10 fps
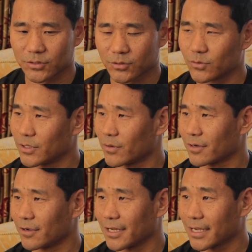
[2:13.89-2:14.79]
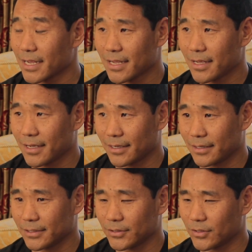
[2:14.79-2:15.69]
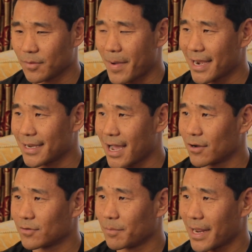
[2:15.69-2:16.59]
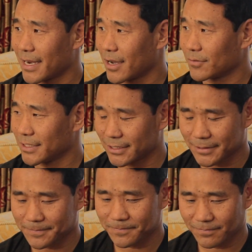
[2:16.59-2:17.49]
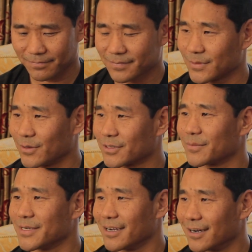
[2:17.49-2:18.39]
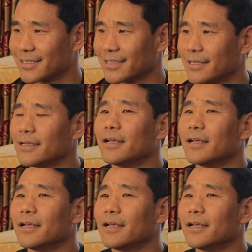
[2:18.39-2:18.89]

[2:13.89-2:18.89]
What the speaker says: So they were calling, man down. Man down is, somebody hurt.